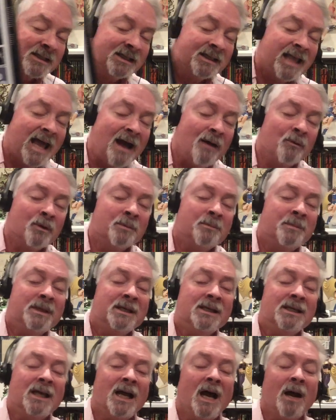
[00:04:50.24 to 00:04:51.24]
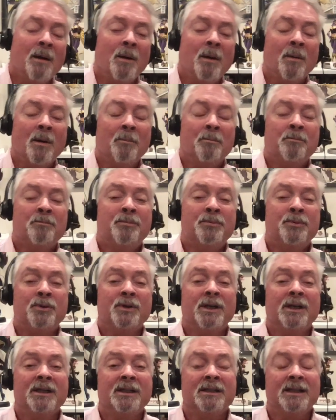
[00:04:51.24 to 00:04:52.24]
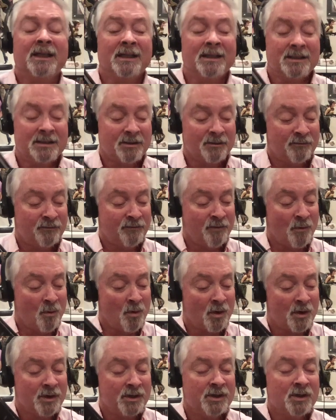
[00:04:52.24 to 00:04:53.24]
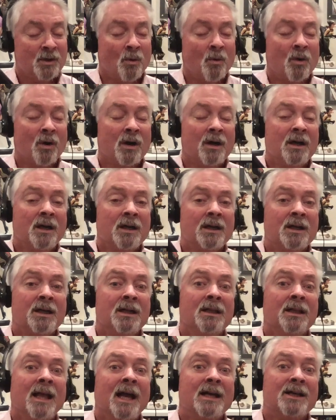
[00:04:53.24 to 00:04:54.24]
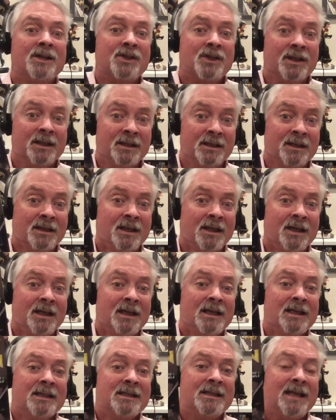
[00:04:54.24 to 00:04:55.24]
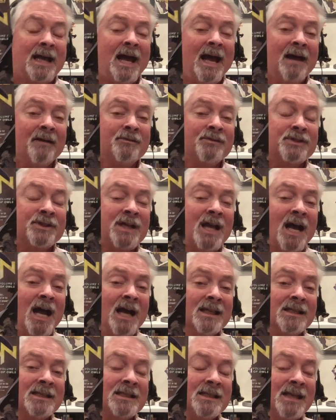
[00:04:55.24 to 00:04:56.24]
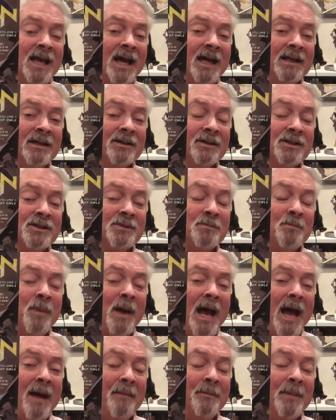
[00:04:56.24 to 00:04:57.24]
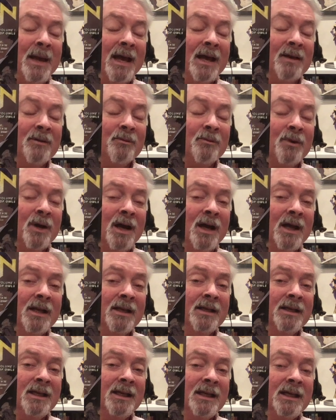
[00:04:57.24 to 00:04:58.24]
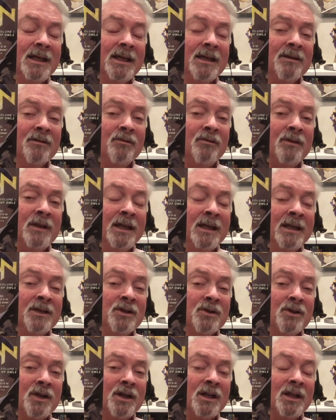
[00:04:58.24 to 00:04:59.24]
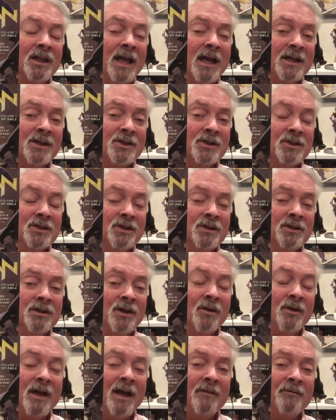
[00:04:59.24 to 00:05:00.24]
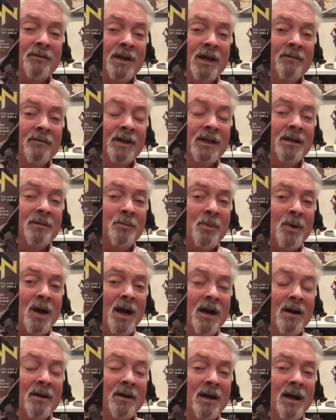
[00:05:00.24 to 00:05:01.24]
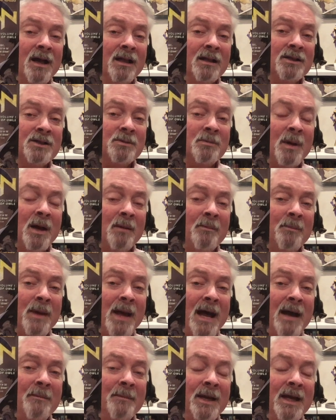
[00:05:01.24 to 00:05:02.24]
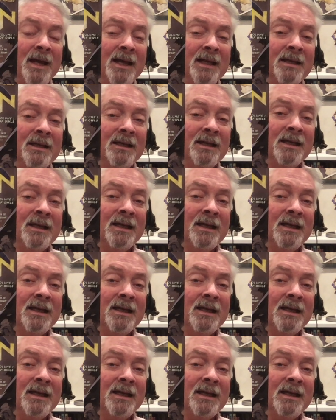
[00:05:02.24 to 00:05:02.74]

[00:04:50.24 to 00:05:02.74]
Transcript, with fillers: and that would be brilliant for your collection to have Scott Snyder's Batman run in your collection. You don't have to have any prior knowledge about Batman.